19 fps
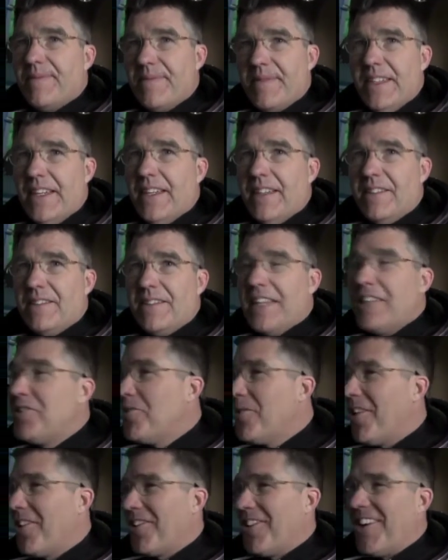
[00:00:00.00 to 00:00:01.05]
they do all the hard
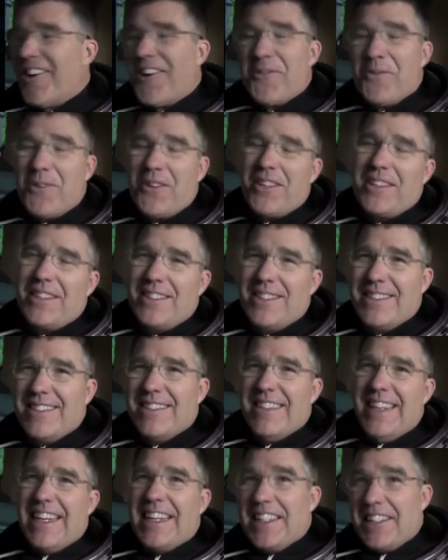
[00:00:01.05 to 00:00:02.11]
work. I get to go
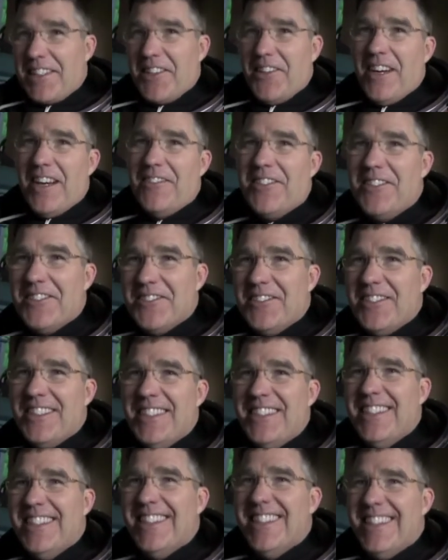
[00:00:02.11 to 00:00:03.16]
have all the
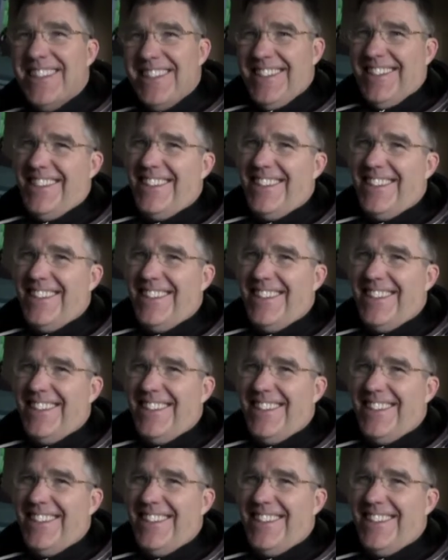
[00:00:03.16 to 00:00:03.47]
fun.